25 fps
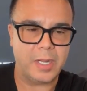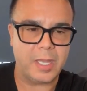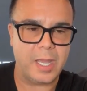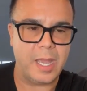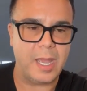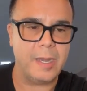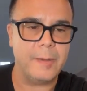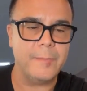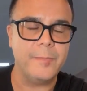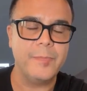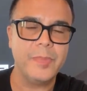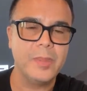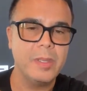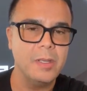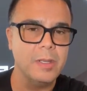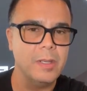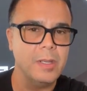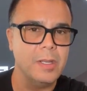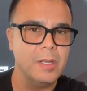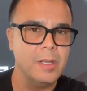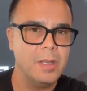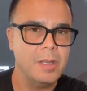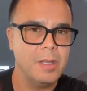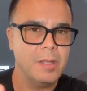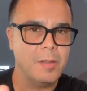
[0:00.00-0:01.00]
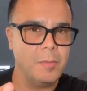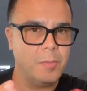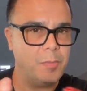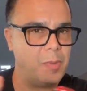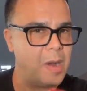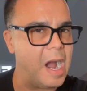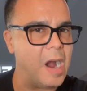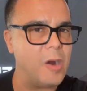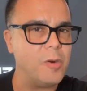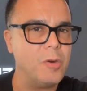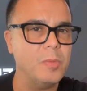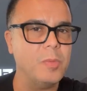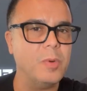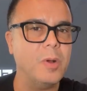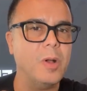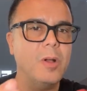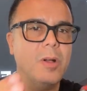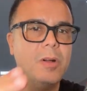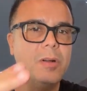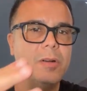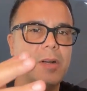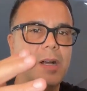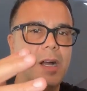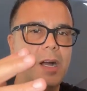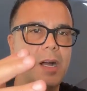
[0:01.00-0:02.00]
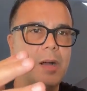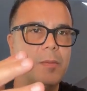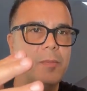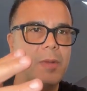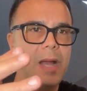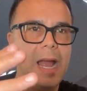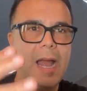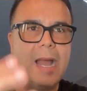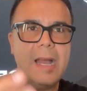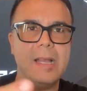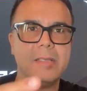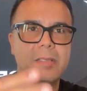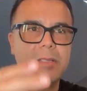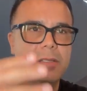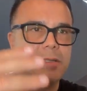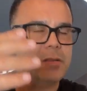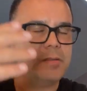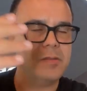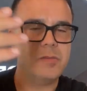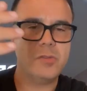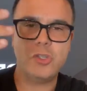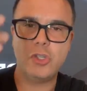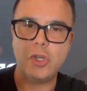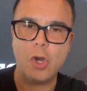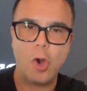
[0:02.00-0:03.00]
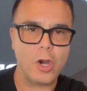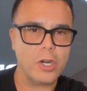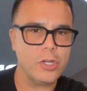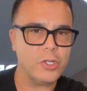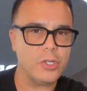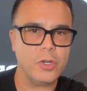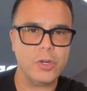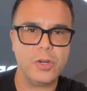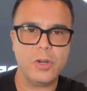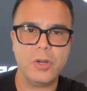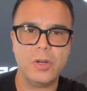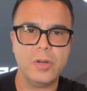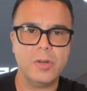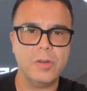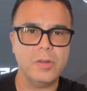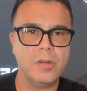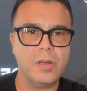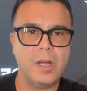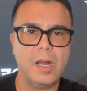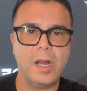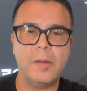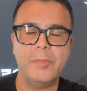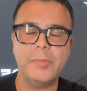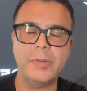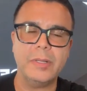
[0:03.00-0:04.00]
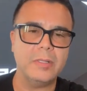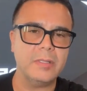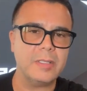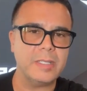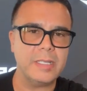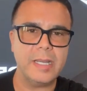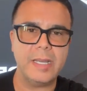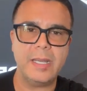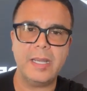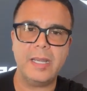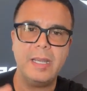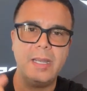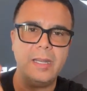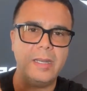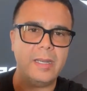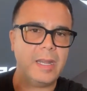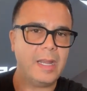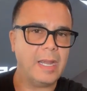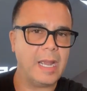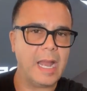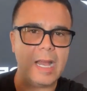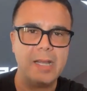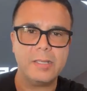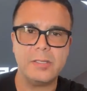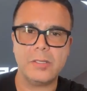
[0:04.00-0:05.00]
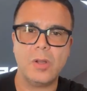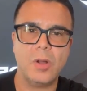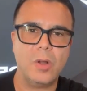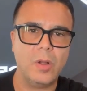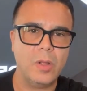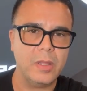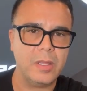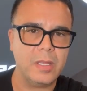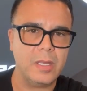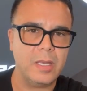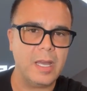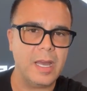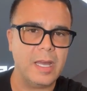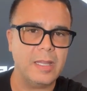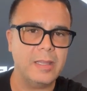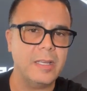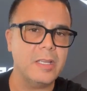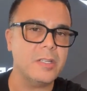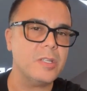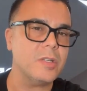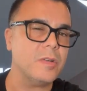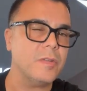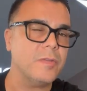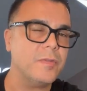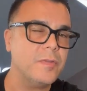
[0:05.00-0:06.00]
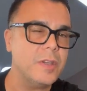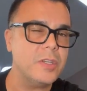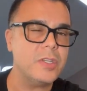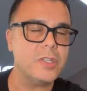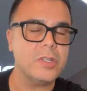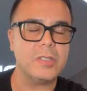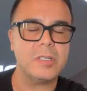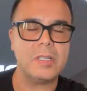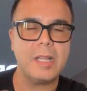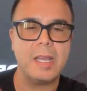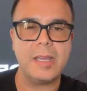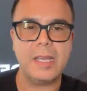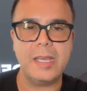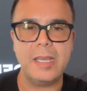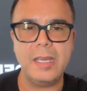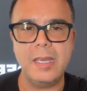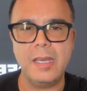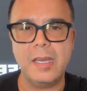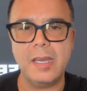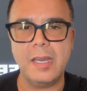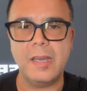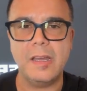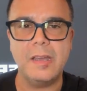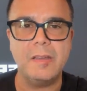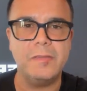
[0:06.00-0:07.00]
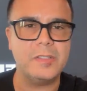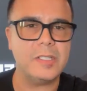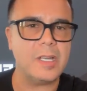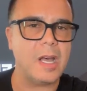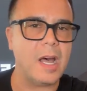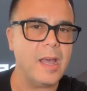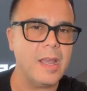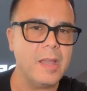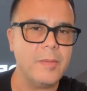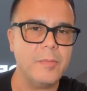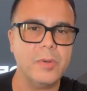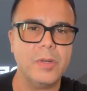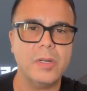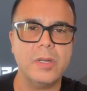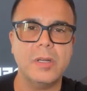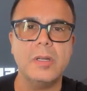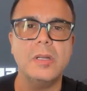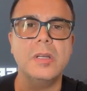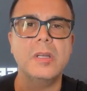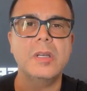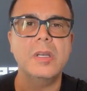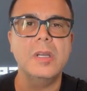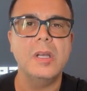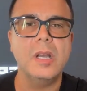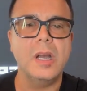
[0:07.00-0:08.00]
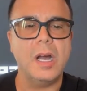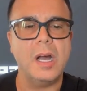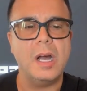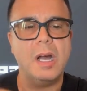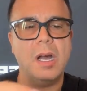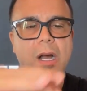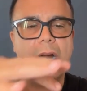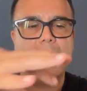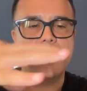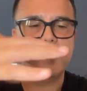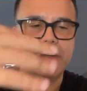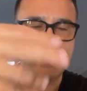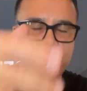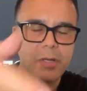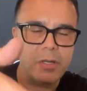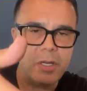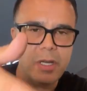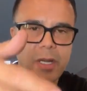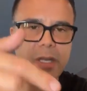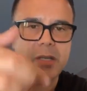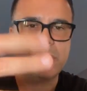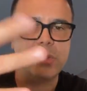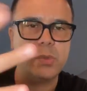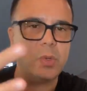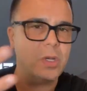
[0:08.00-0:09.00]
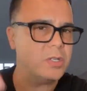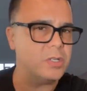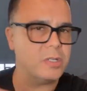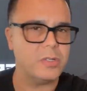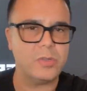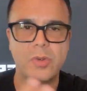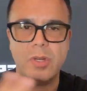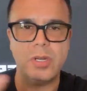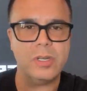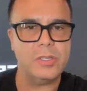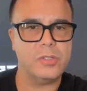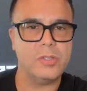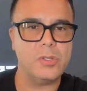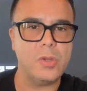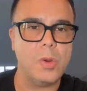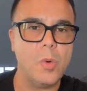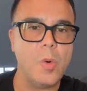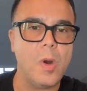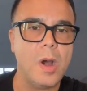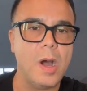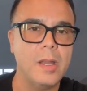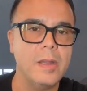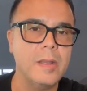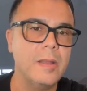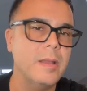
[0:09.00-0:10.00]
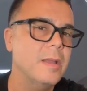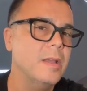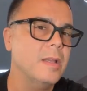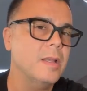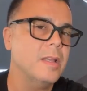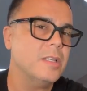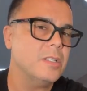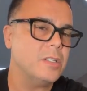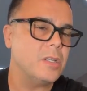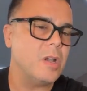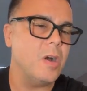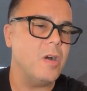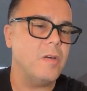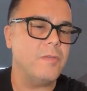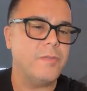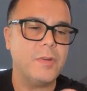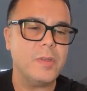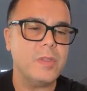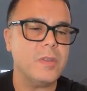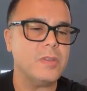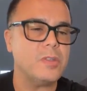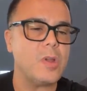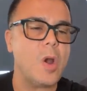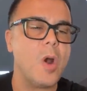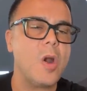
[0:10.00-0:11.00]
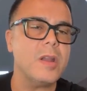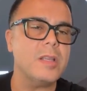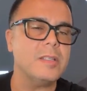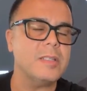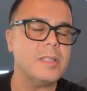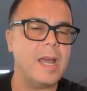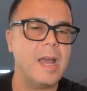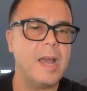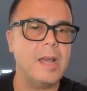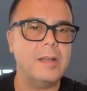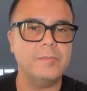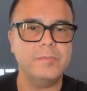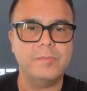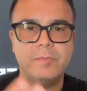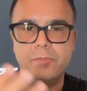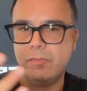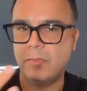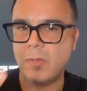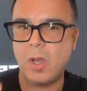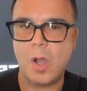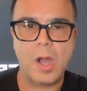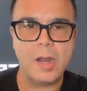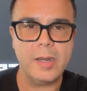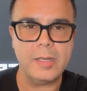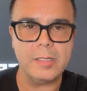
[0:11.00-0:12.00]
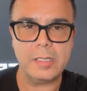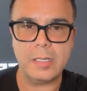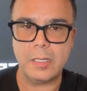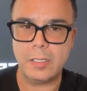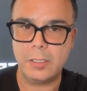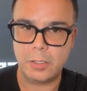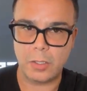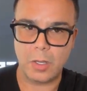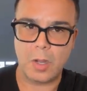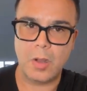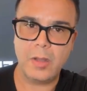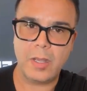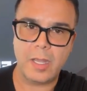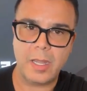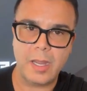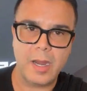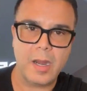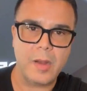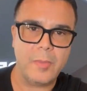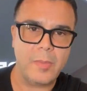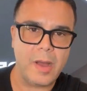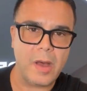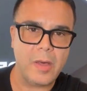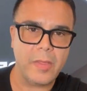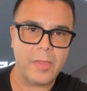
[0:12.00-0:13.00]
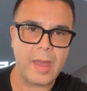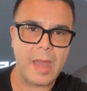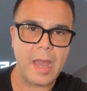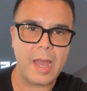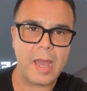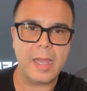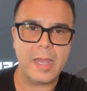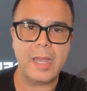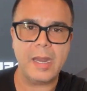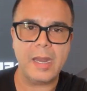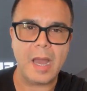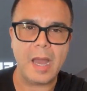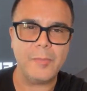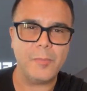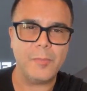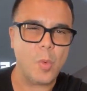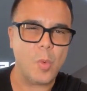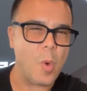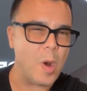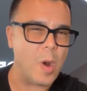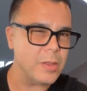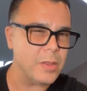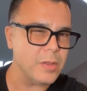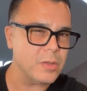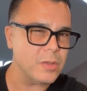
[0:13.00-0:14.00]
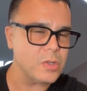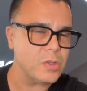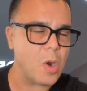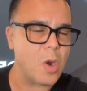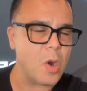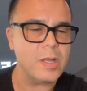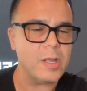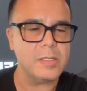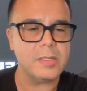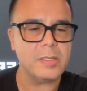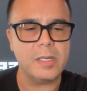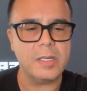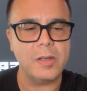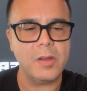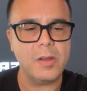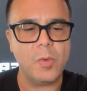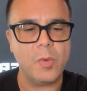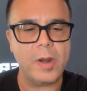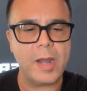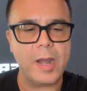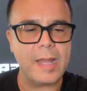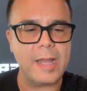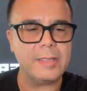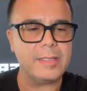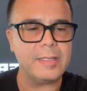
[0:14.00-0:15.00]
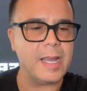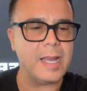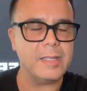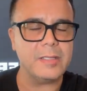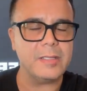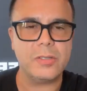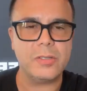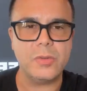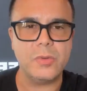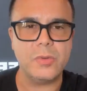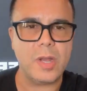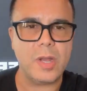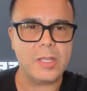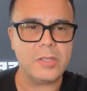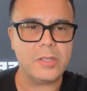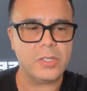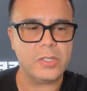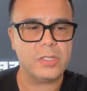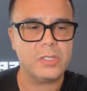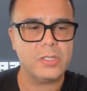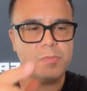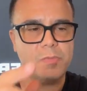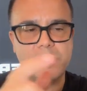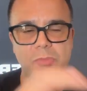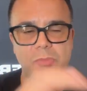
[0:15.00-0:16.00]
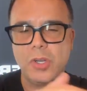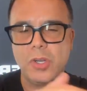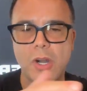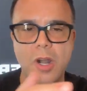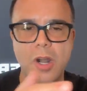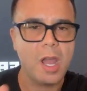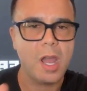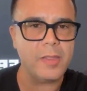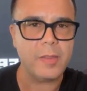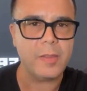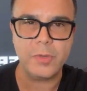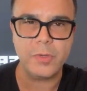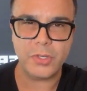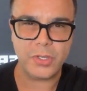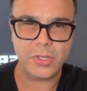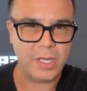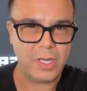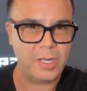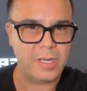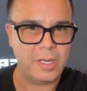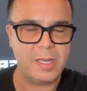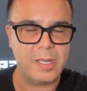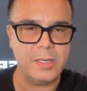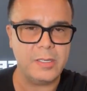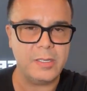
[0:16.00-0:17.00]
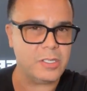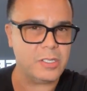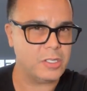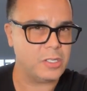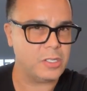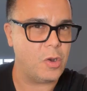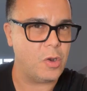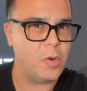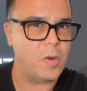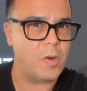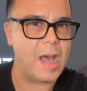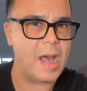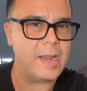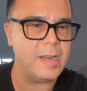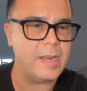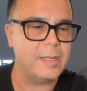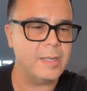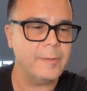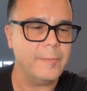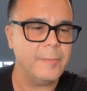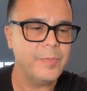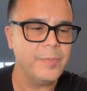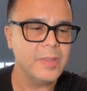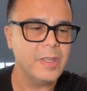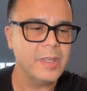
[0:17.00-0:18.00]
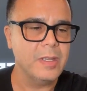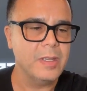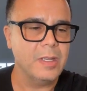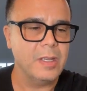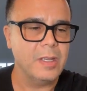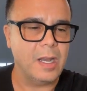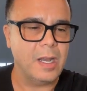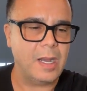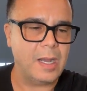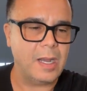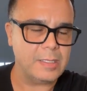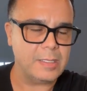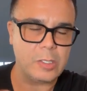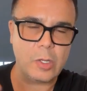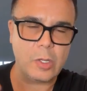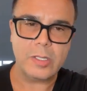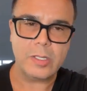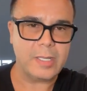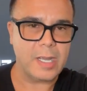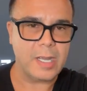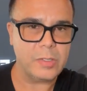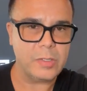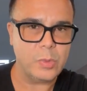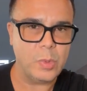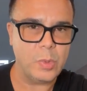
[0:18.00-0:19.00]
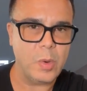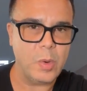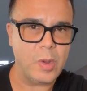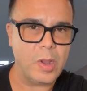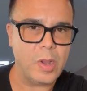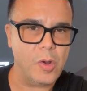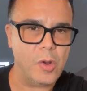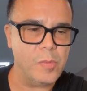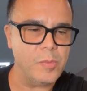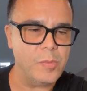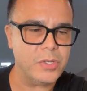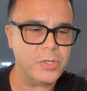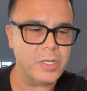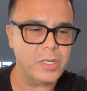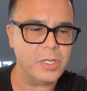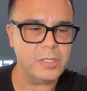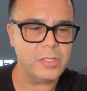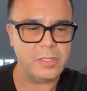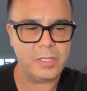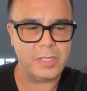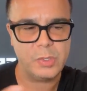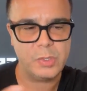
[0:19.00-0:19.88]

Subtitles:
But again, Powerball has charger built in. It has all the digital features like eGift, timer. You can switch the screen and so on. So for those artists that honestly don't care about that, and I'm one of those artists, when I tattoo, I just turn on the machine and just go at it. I started tattooing with coil machines.